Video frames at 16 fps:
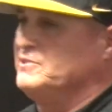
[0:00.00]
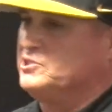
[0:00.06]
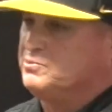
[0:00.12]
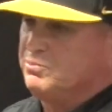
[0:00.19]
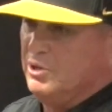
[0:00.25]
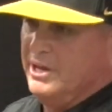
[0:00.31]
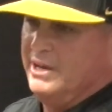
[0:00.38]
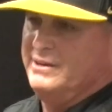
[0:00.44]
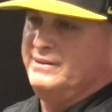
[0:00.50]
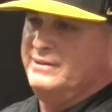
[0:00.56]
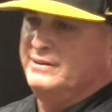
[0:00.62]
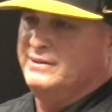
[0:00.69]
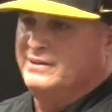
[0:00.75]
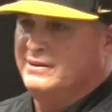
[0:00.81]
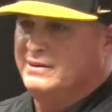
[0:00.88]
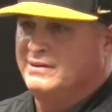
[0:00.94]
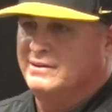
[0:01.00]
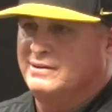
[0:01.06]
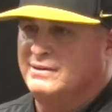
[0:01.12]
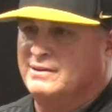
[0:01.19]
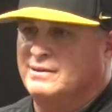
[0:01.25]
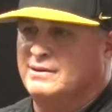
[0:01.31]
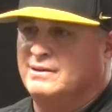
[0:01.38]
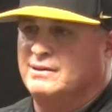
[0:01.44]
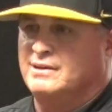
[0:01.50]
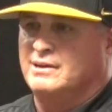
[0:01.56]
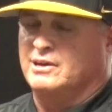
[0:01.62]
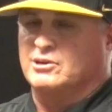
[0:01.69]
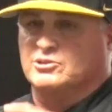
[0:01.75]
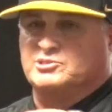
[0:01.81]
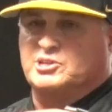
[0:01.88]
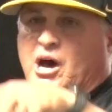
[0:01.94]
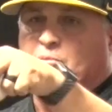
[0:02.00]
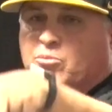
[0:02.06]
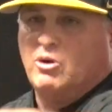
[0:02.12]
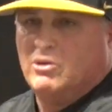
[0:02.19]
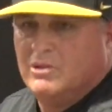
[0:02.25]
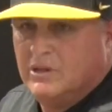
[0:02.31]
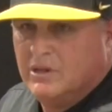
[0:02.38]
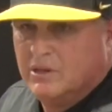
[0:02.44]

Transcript: a split. It'll tumble.